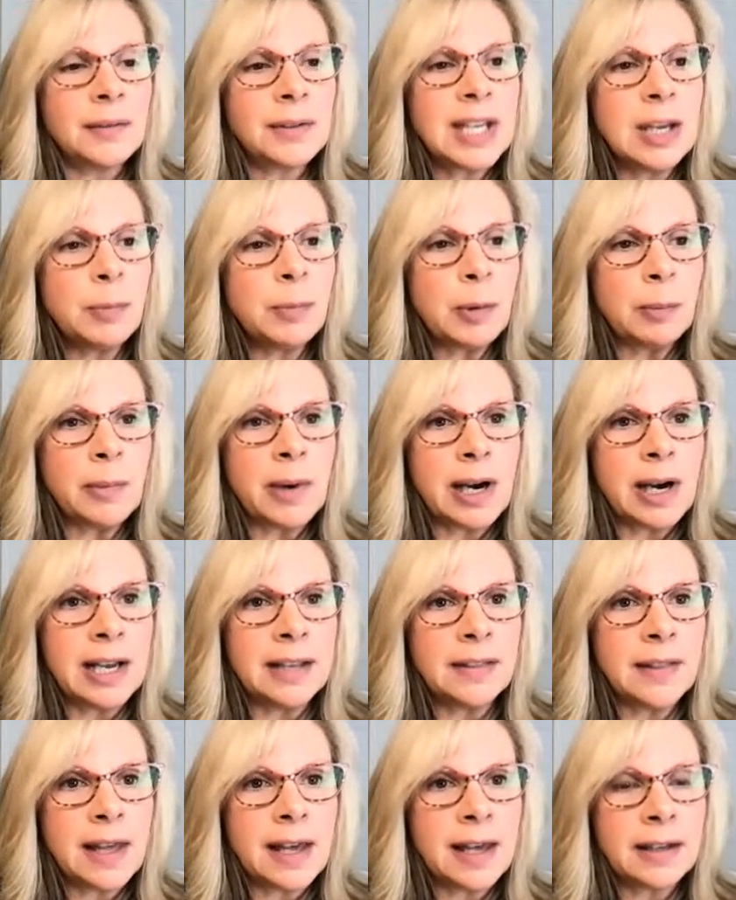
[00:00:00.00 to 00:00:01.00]
keep in
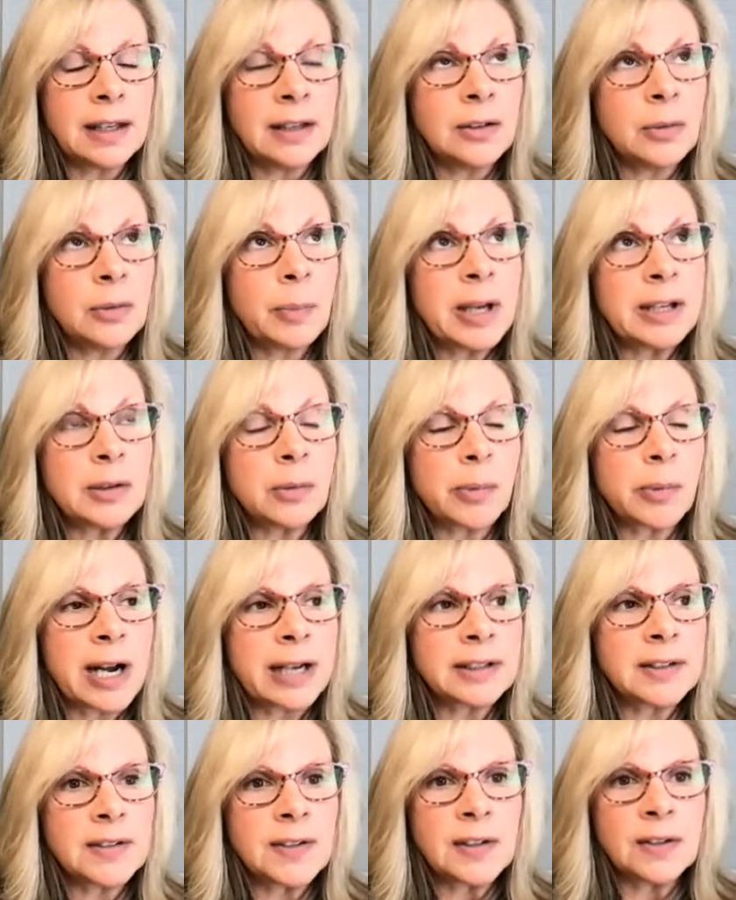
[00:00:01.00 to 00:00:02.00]
mind that independent
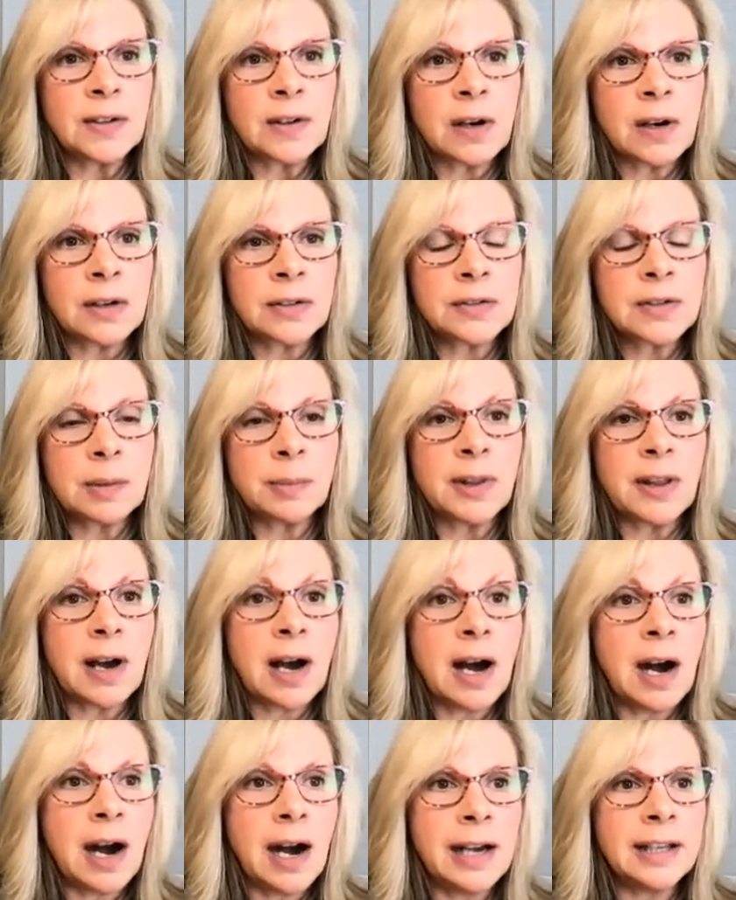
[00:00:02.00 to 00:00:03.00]
practices are some of the
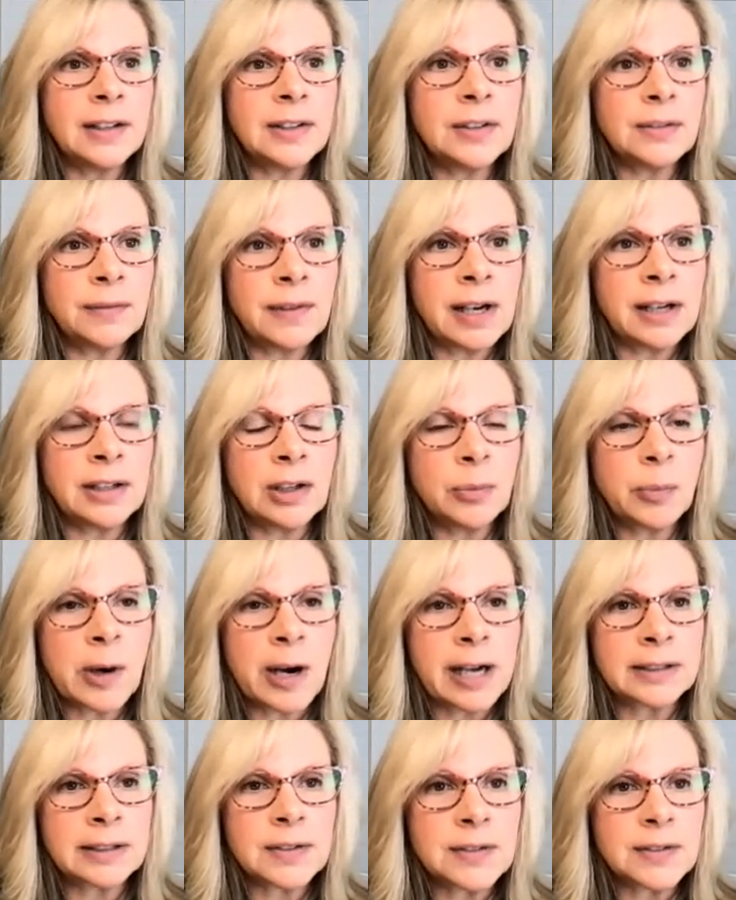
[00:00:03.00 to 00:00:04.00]
highest value
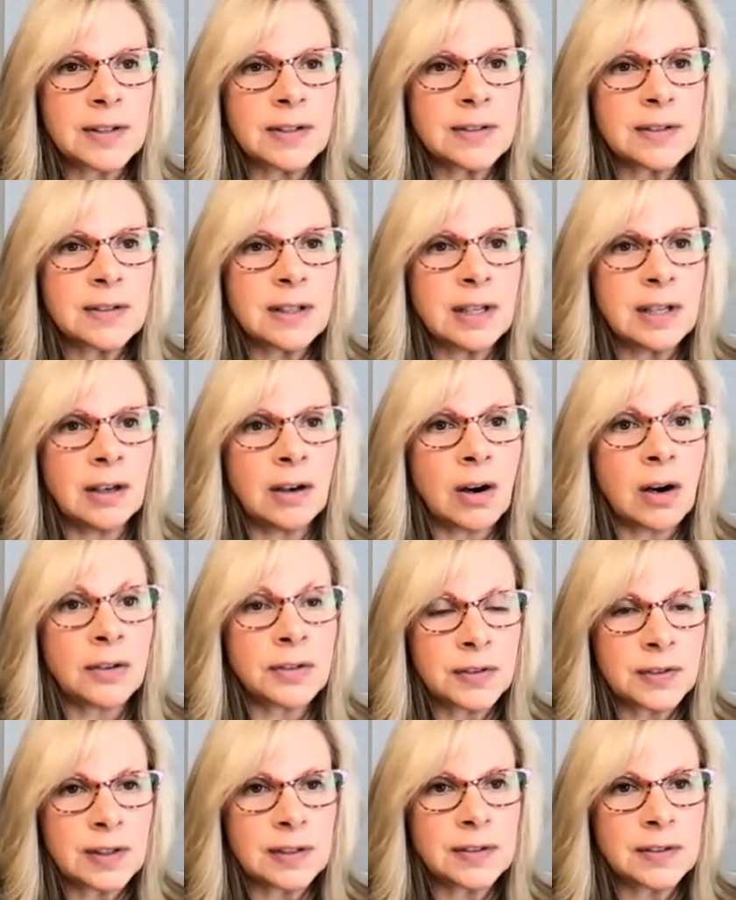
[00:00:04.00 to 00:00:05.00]
practices in our
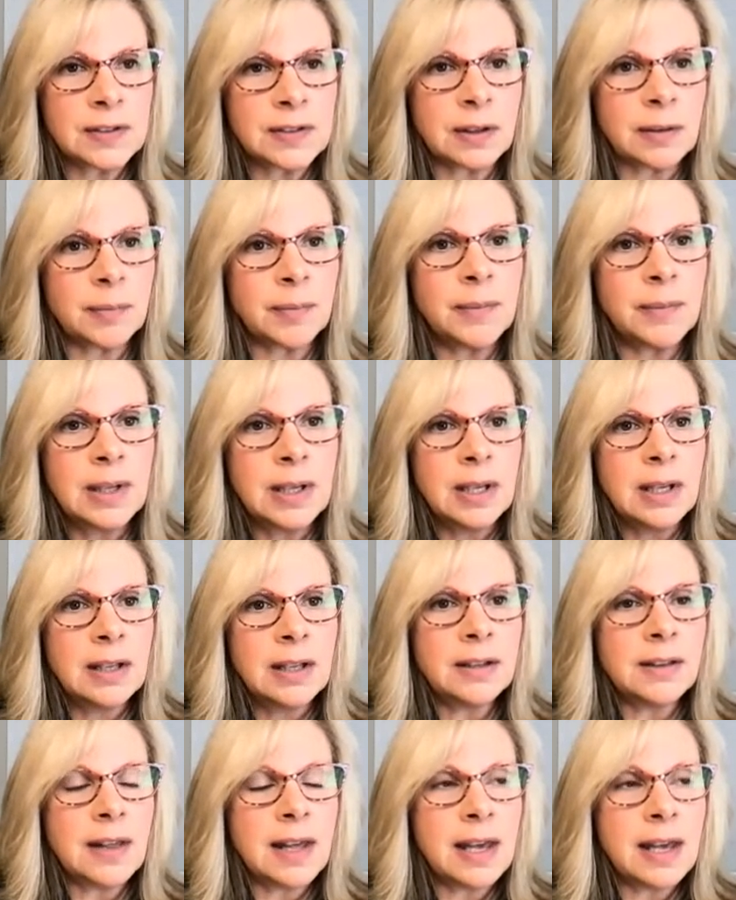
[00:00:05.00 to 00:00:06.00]
system.
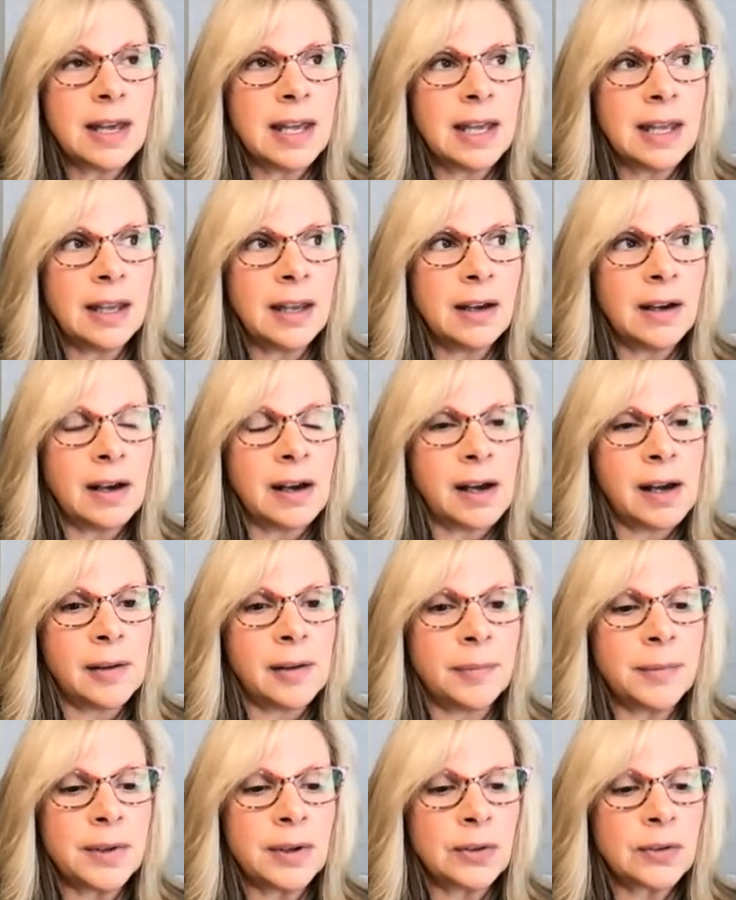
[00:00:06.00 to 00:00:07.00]

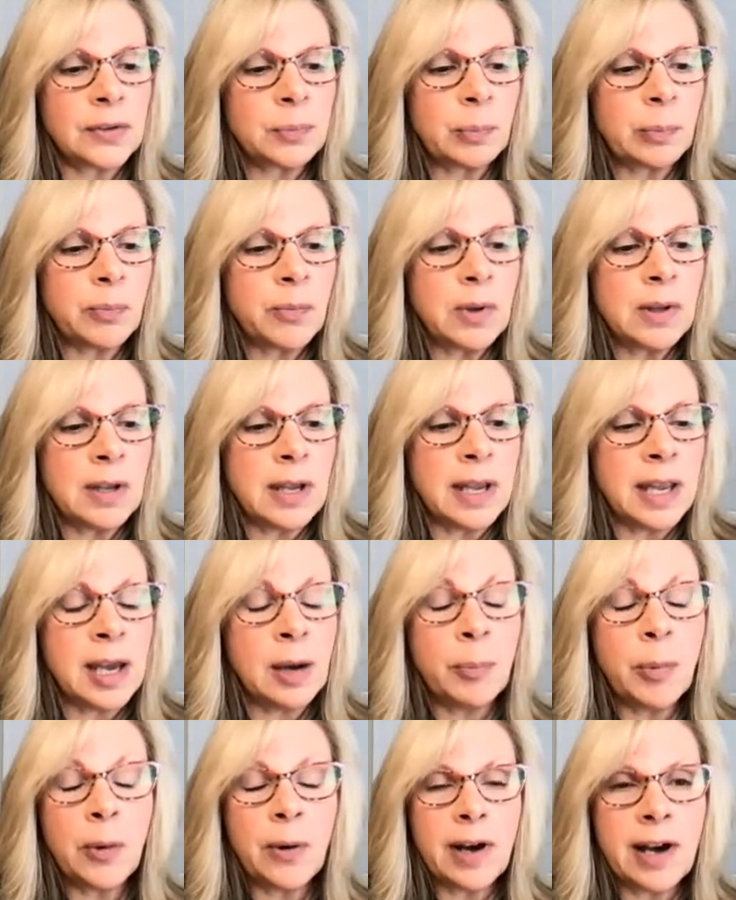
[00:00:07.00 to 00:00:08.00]
There's
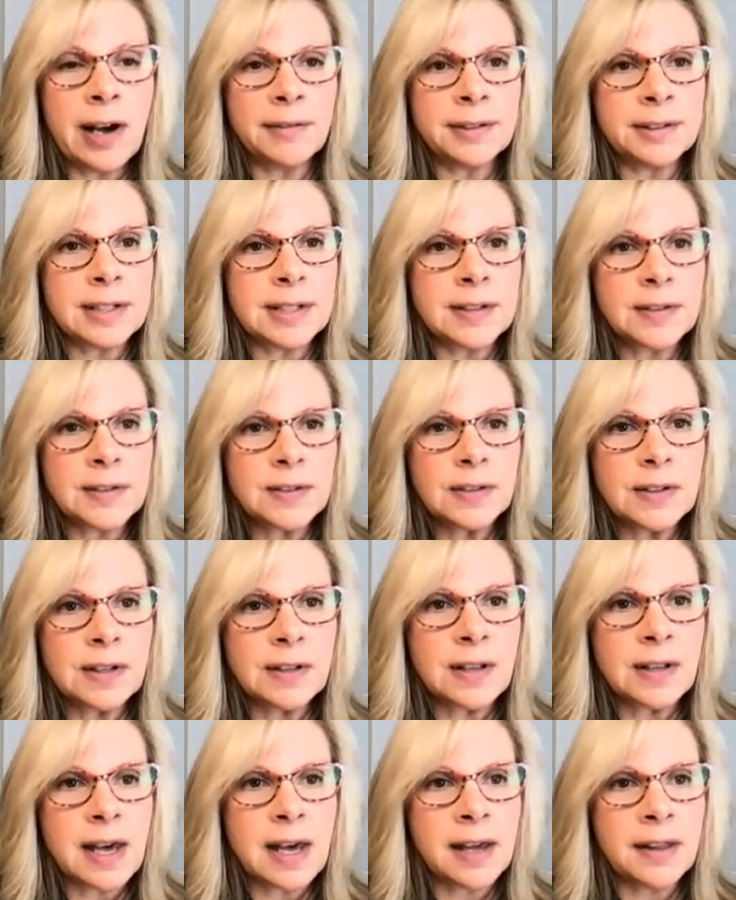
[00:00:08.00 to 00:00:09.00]
ample evidence
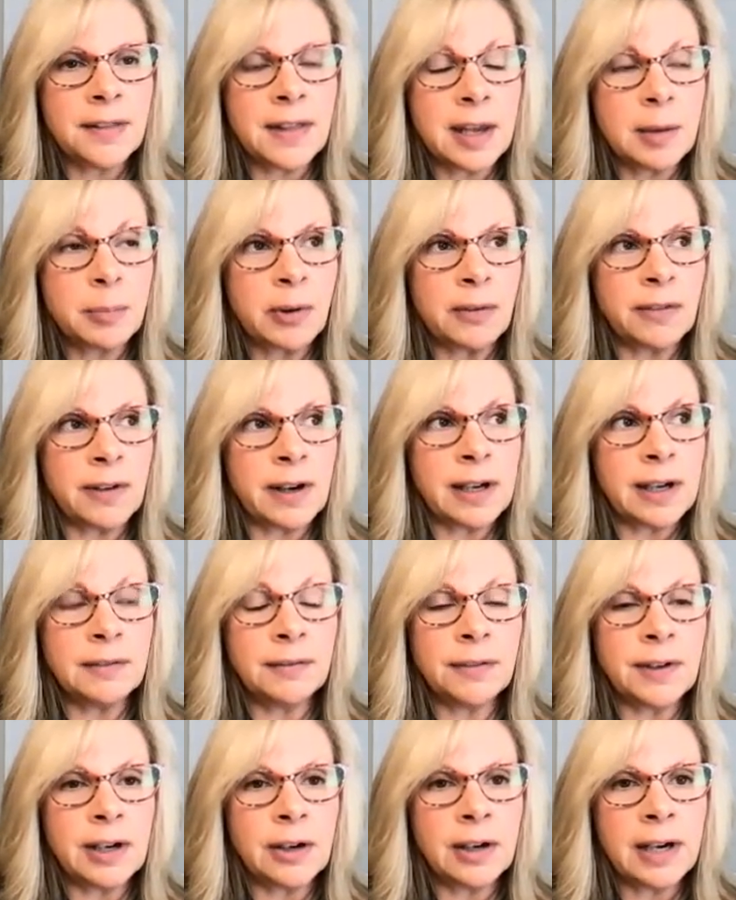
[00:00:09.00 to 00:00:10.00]
that they
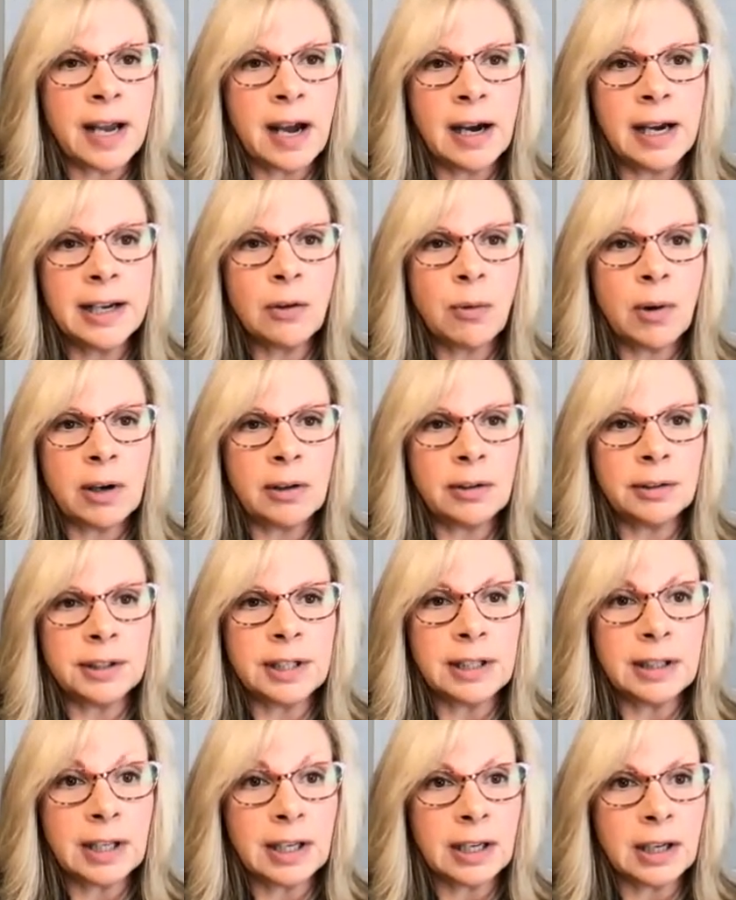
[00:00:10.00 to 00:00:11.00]
provide very high
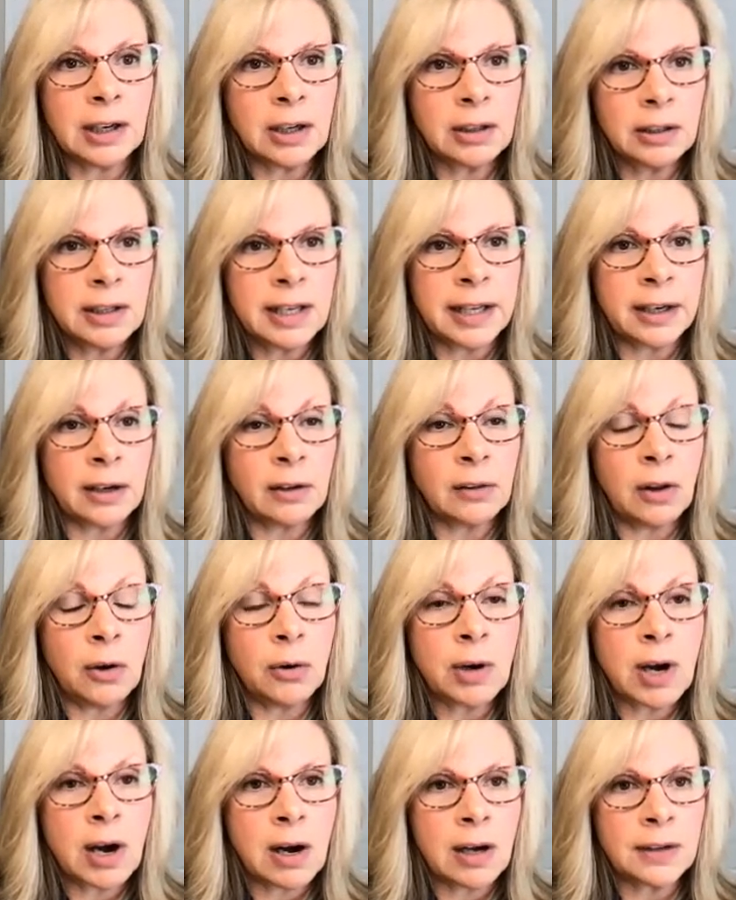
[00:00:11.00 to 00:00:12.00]
quality care at a
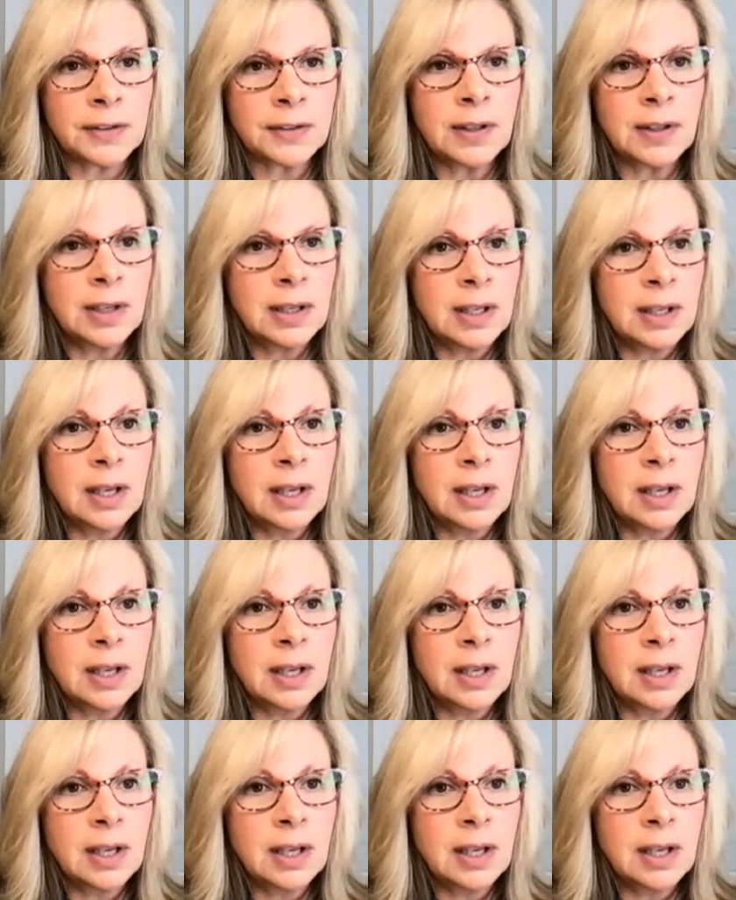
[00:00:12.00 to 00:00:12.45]
low cost.